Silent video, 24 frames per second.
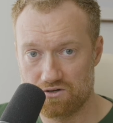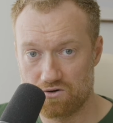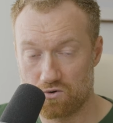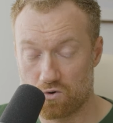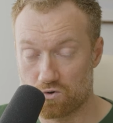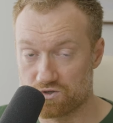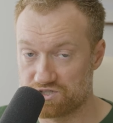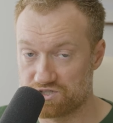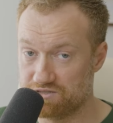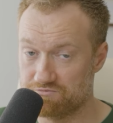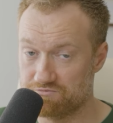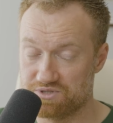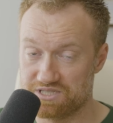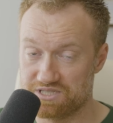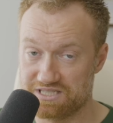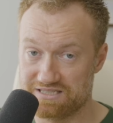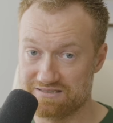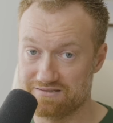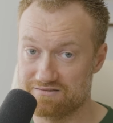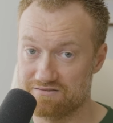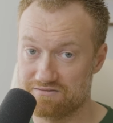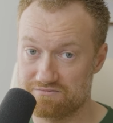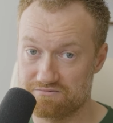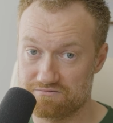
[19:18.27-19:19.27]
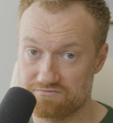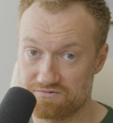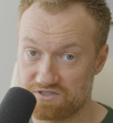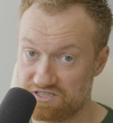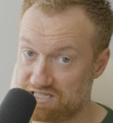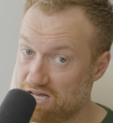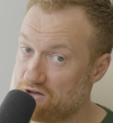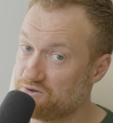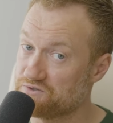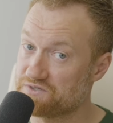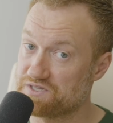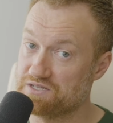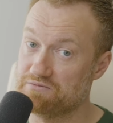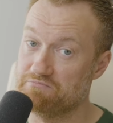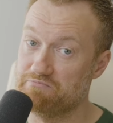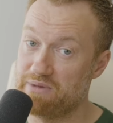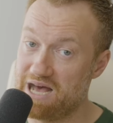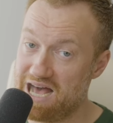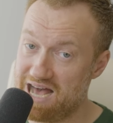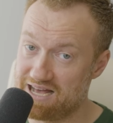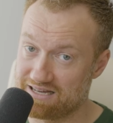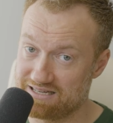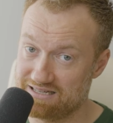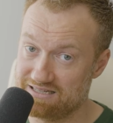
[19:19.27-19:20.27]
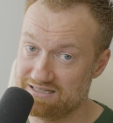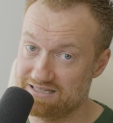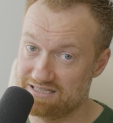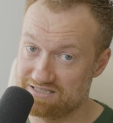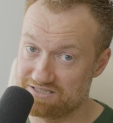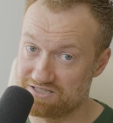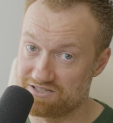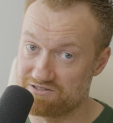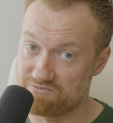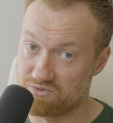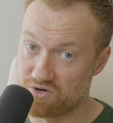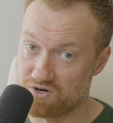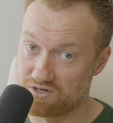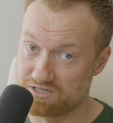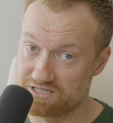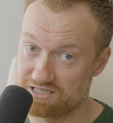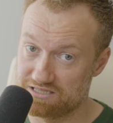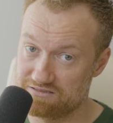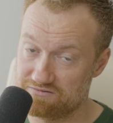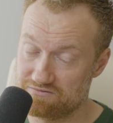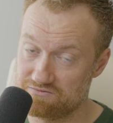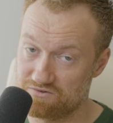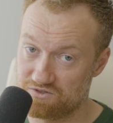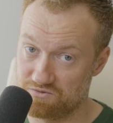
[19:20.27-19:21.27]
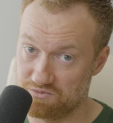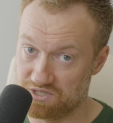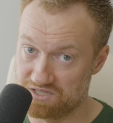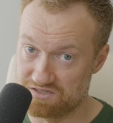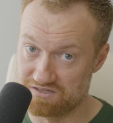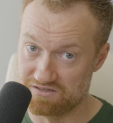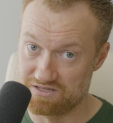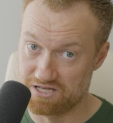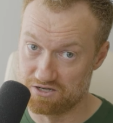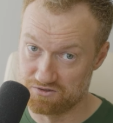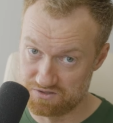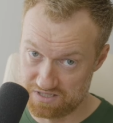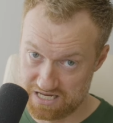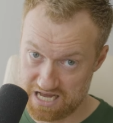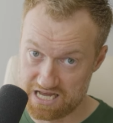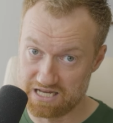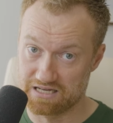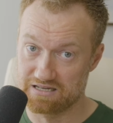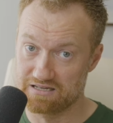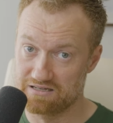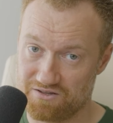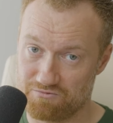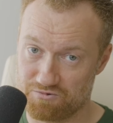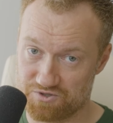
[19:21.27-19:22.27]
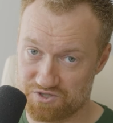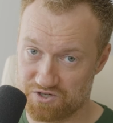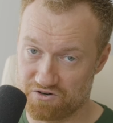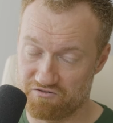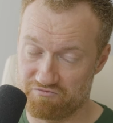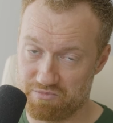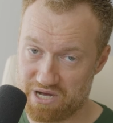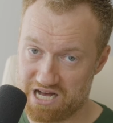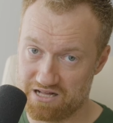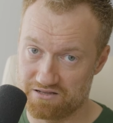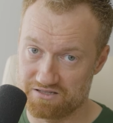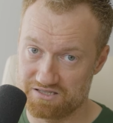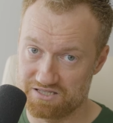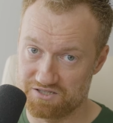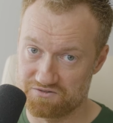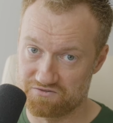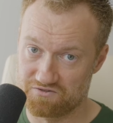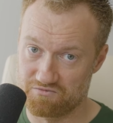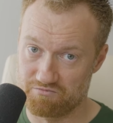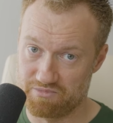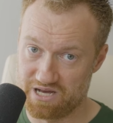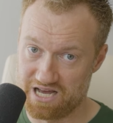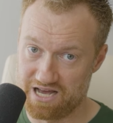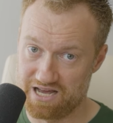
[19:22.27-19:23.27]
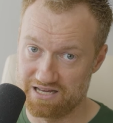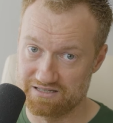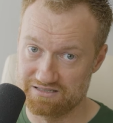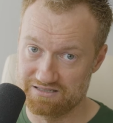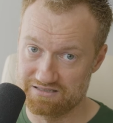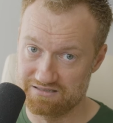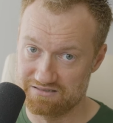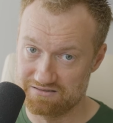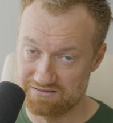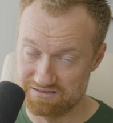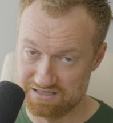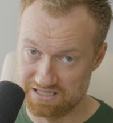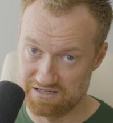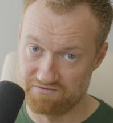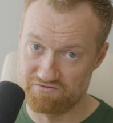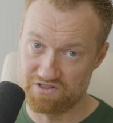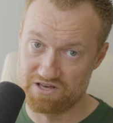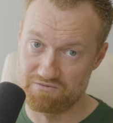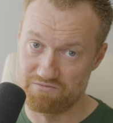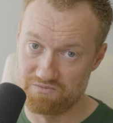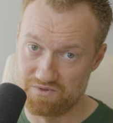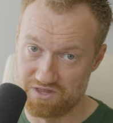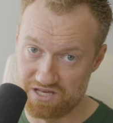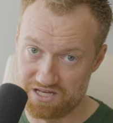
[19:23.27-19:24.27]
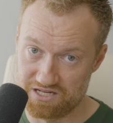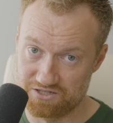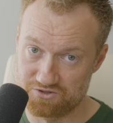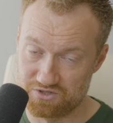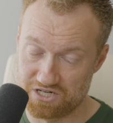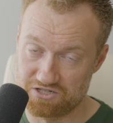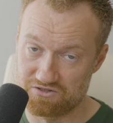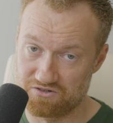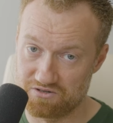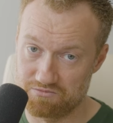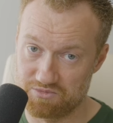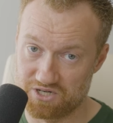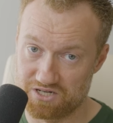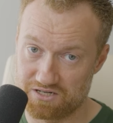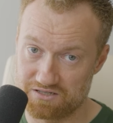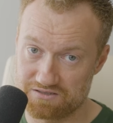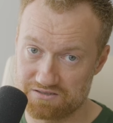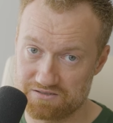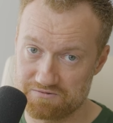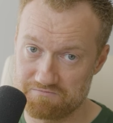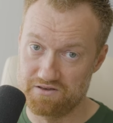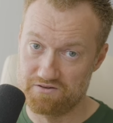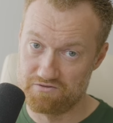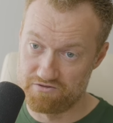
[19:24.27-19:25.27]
or simply sells them back into the market, which means that they'll take reserve balances from banks, give them the Treasury bonds,